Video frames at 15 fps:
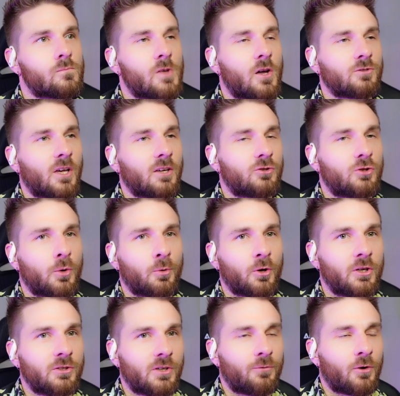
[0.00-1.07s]
That was like super
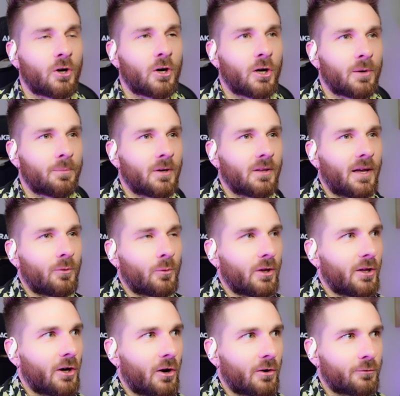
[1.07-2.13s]
easy for her, but like
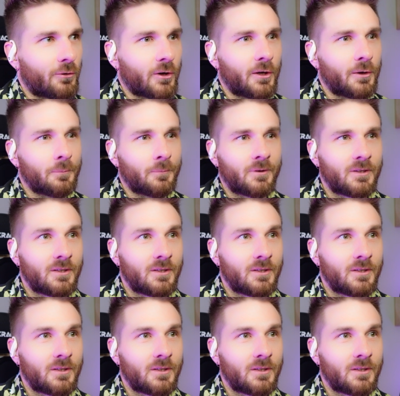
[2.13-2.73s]
really hard for him.